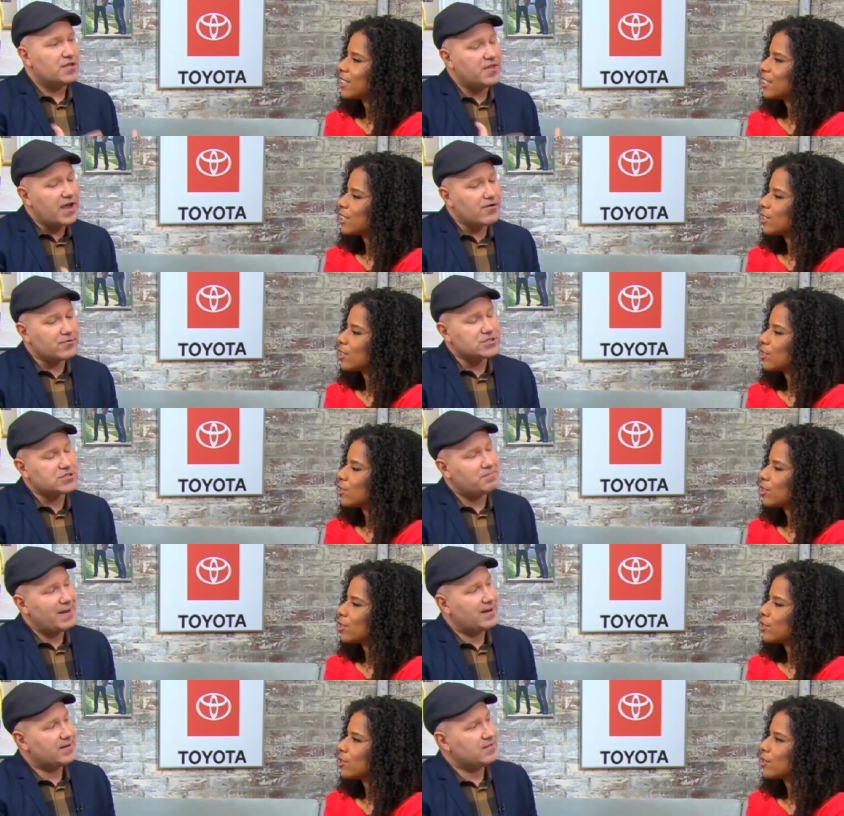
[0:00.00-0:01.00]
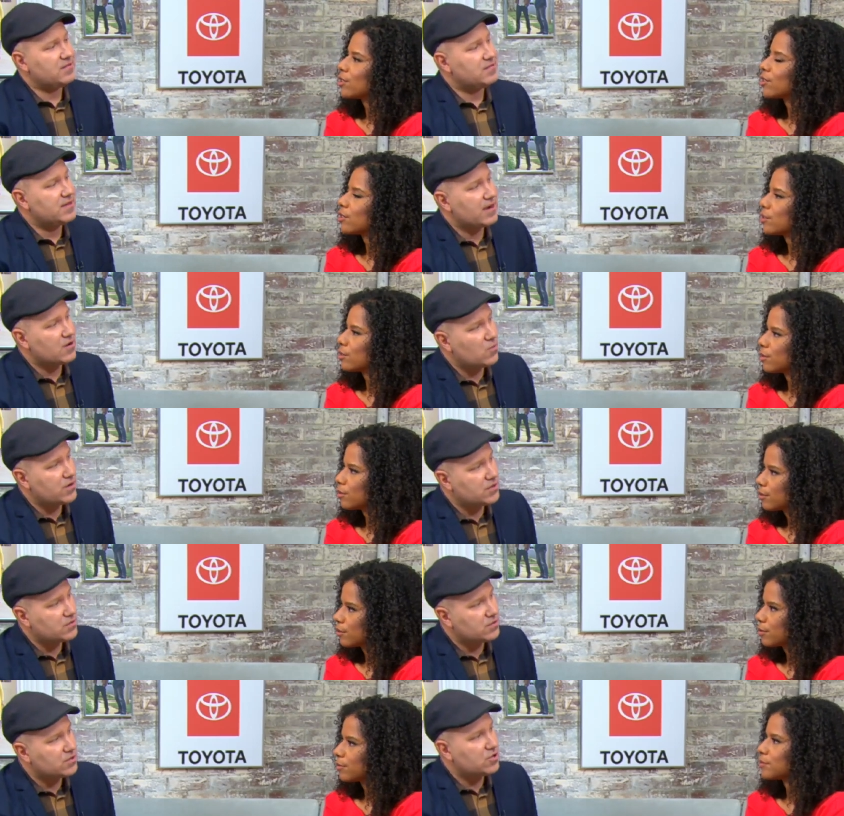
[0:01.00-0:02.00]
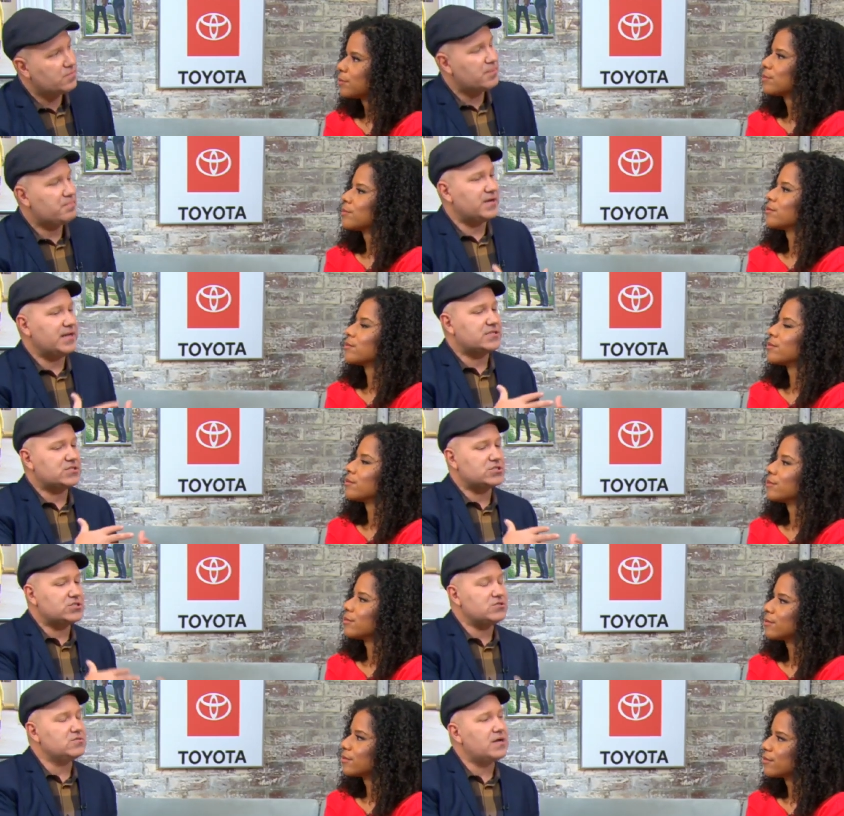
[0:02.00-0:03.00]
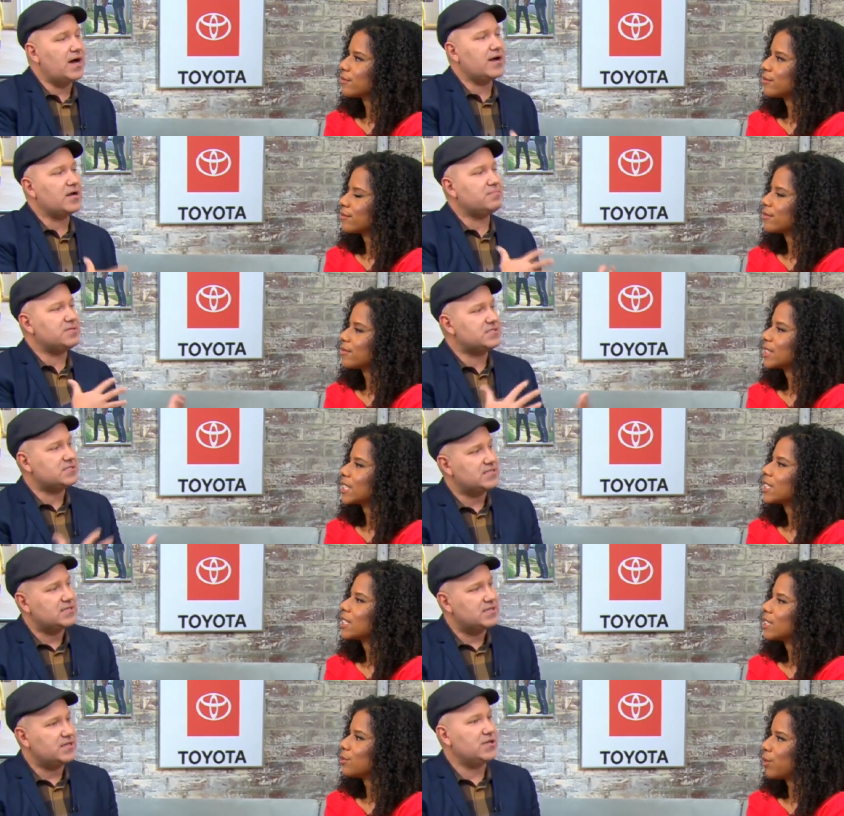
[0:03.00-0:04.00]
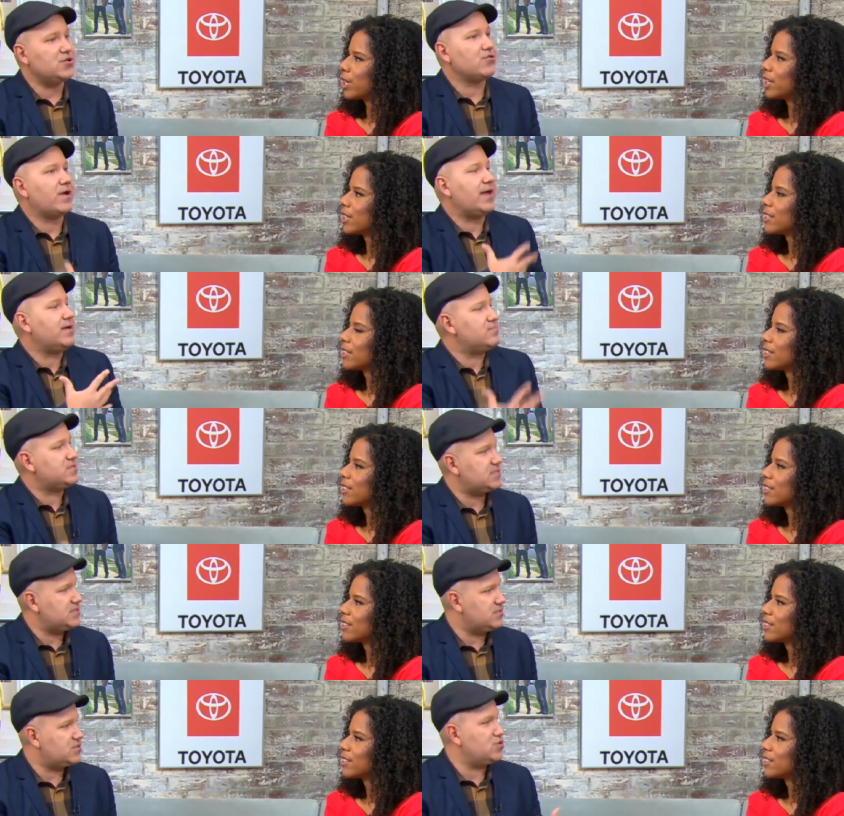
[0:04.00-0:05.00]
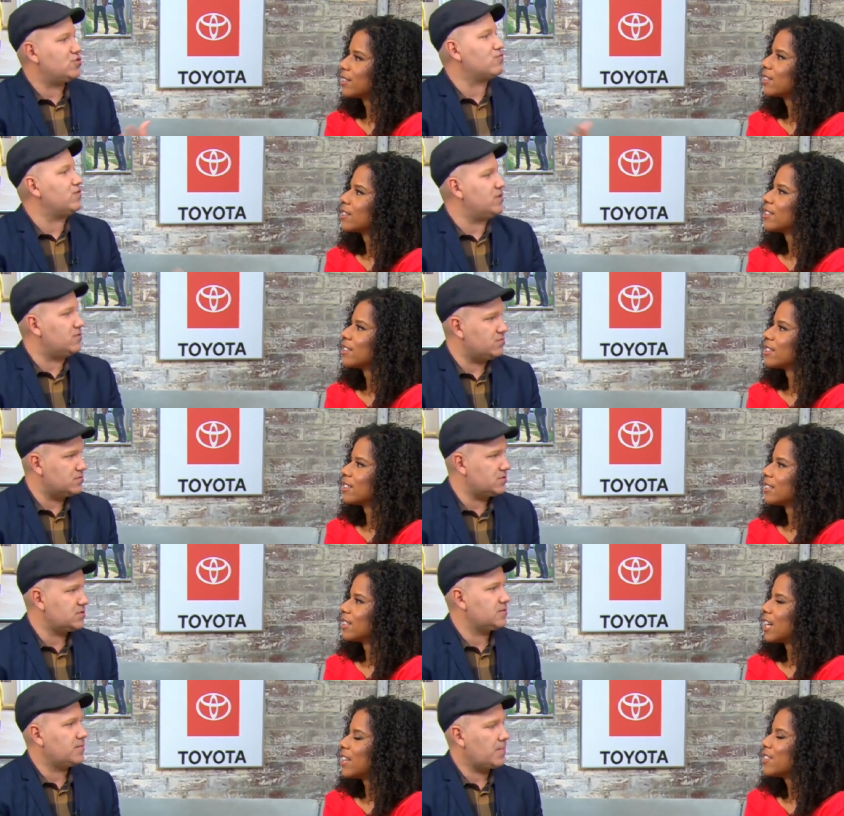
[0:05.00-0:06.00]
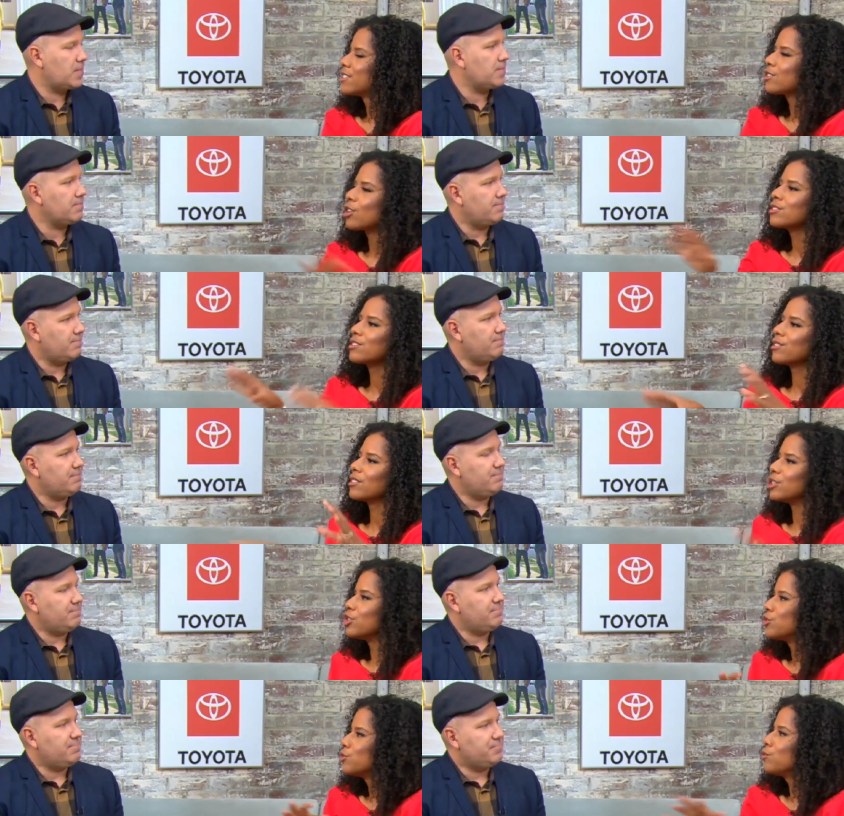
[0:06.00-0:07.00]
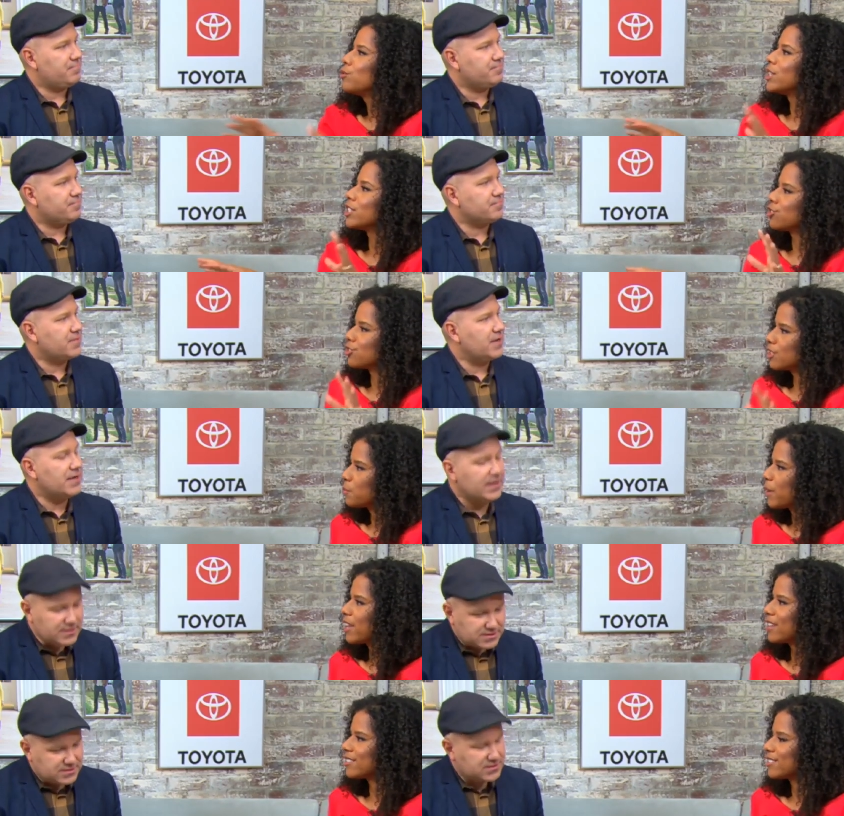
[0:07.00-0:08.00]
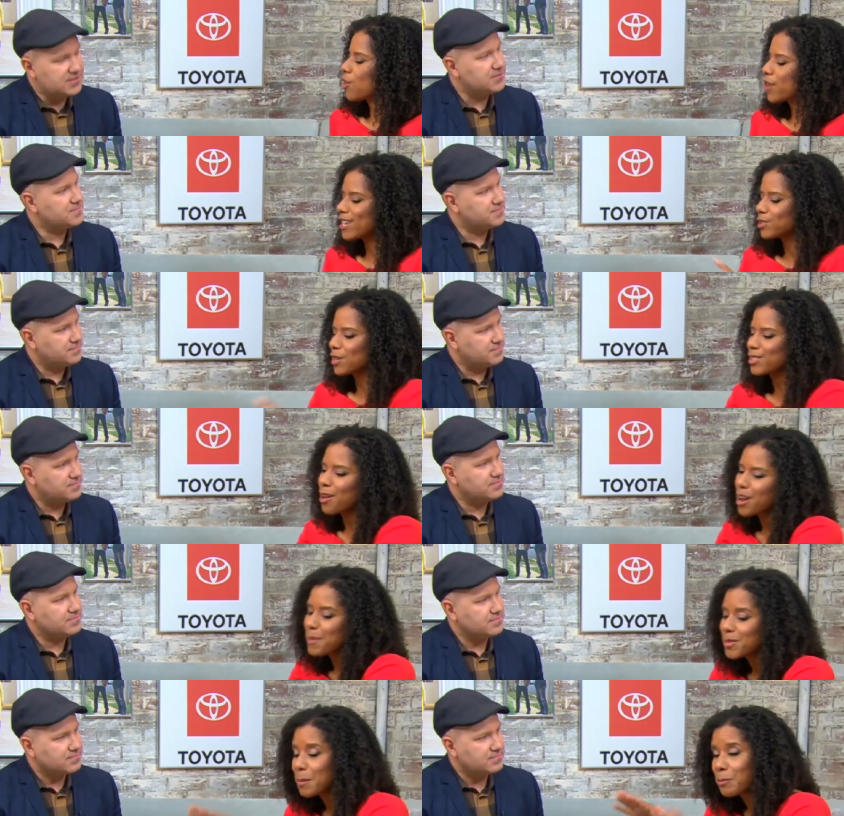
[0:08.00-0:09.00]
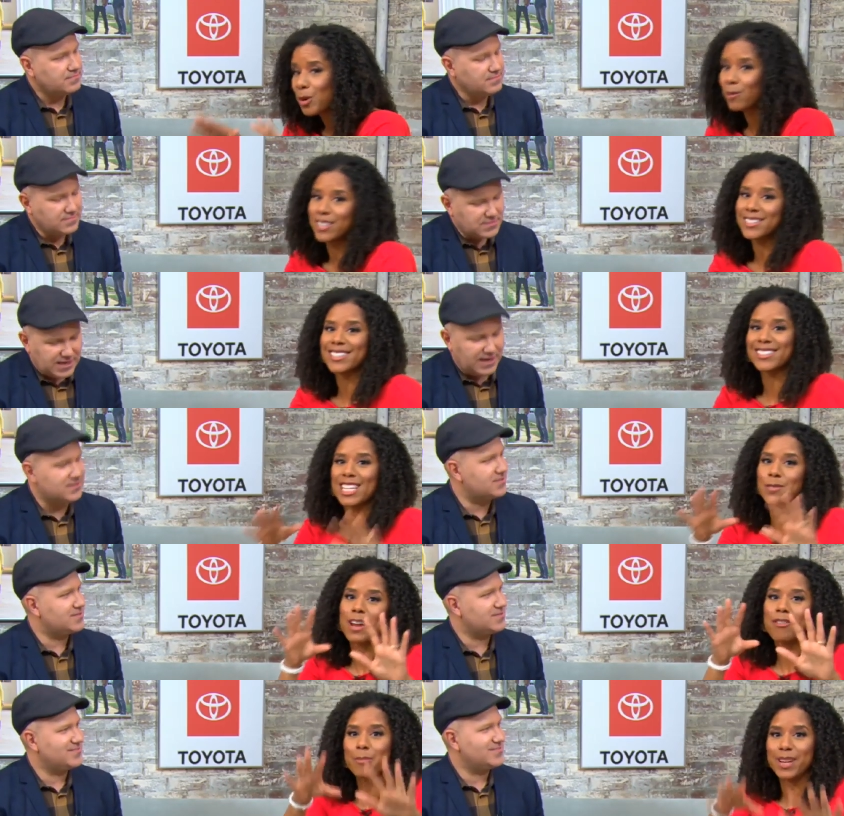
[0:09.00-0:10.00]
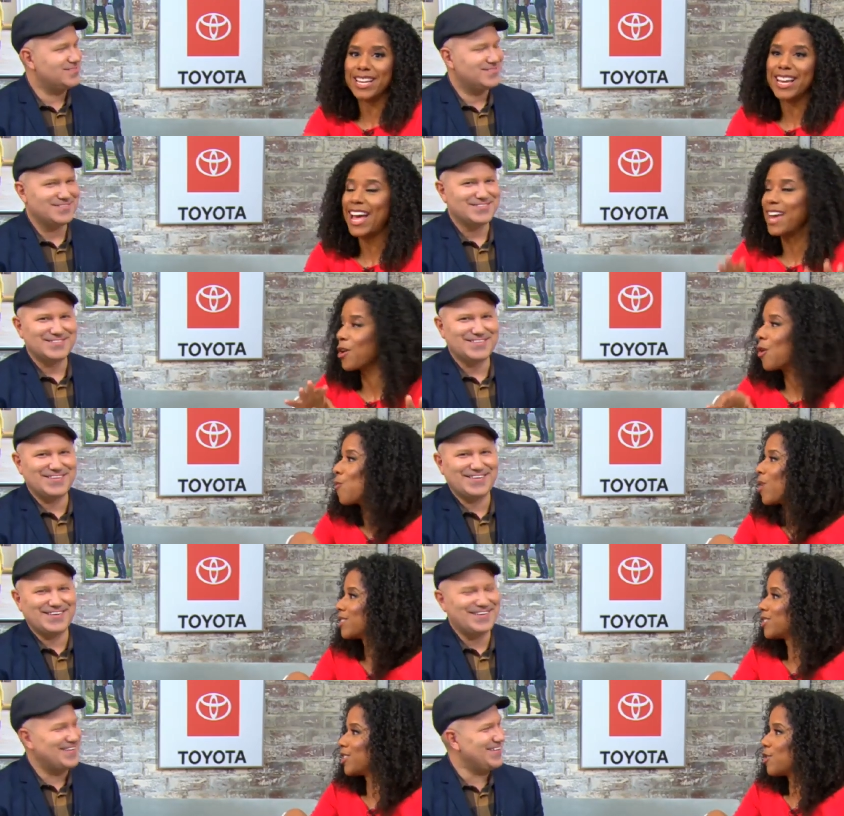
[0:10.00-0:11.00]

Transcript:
Speaker 1: they're expanding their window a little bit, but it's still not going to be seen in your AMC's and your Regals.
Speaker 2: And this is all still a newish space. It is. Okay, so let's talk about the movies, because yes. that's what everybody at home wants to